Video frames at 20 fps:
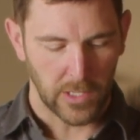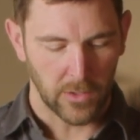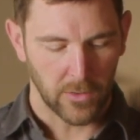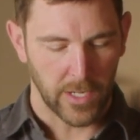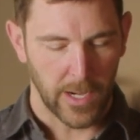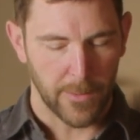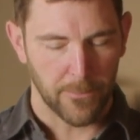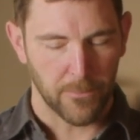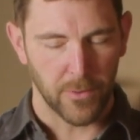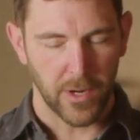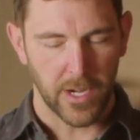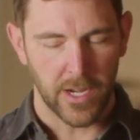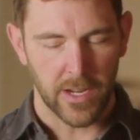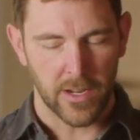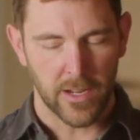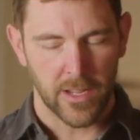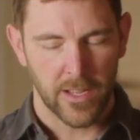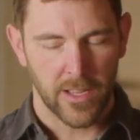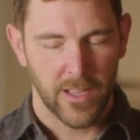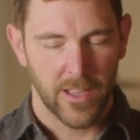Lord, I
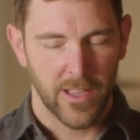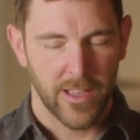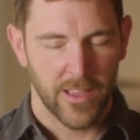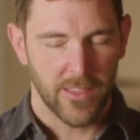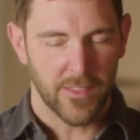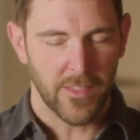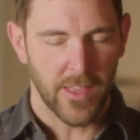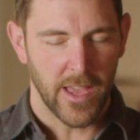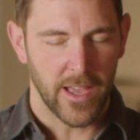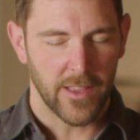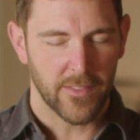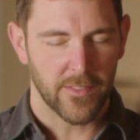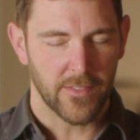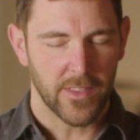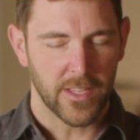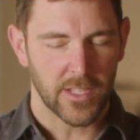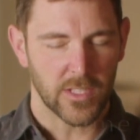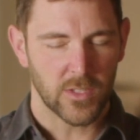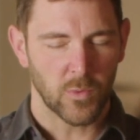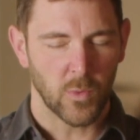pray that
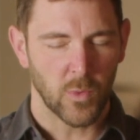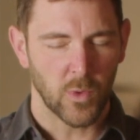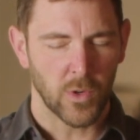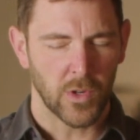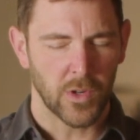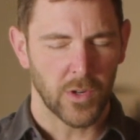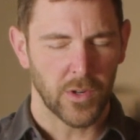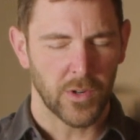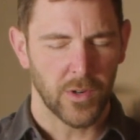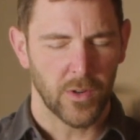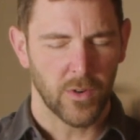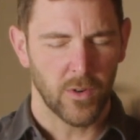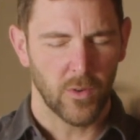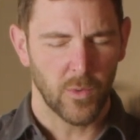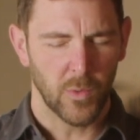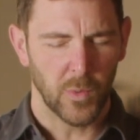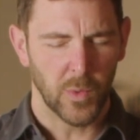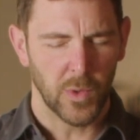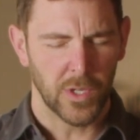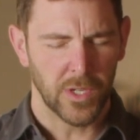this word
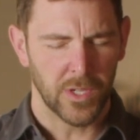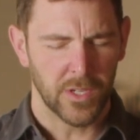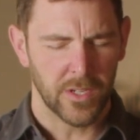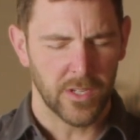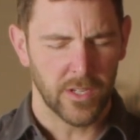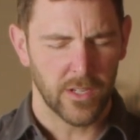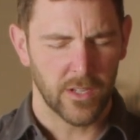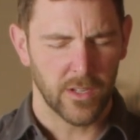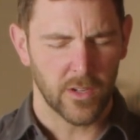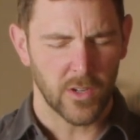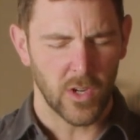would